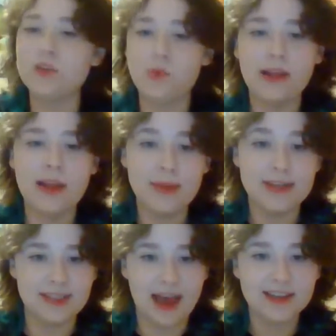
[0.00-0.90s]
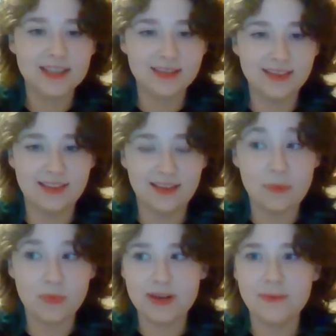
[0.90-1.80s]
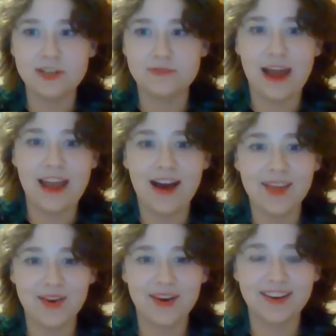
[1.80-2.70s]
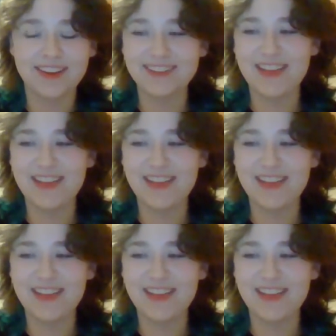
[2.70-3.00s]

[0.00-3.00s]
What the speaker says: to Twilight because that's pretty much my other,